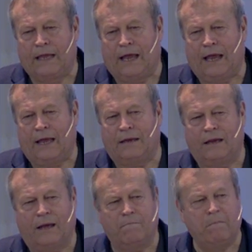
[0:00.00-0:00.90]
And
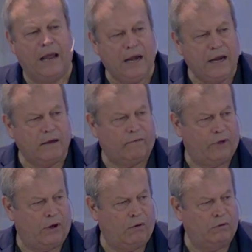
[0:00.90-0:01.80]
many of
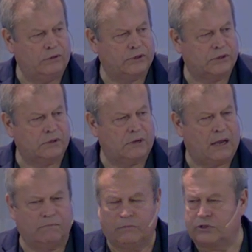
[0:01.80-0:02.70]
those,
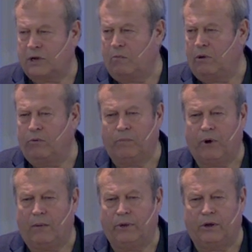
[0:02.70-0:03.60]
someone would
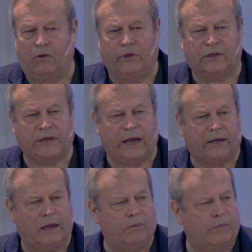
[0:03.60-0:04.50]
probably know the exact
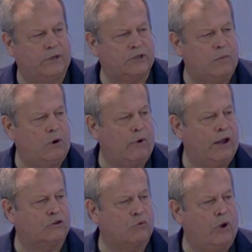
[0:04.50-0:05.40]
number, but somewhere
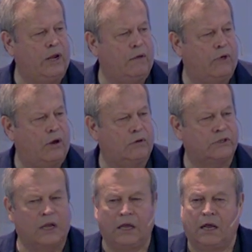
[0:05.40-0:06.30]
around 20 of those
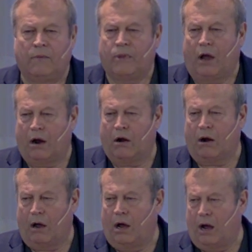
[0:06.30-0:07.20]
are
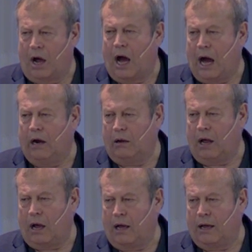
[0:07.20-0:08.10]

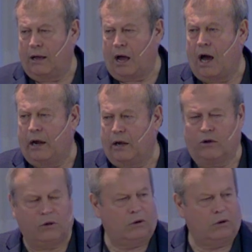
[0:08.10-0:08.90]
audible.